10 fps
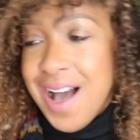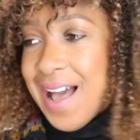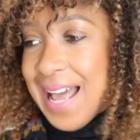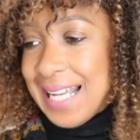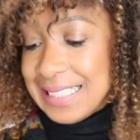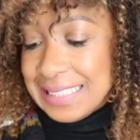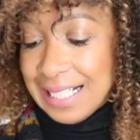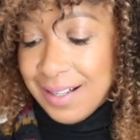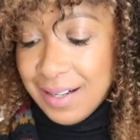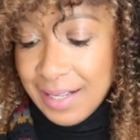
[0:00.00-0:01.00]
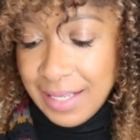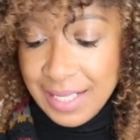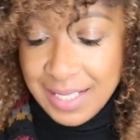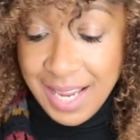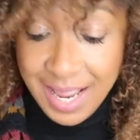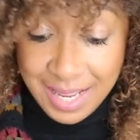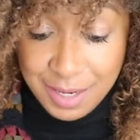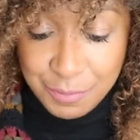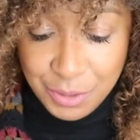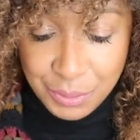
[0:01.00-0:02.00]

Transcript: and I caved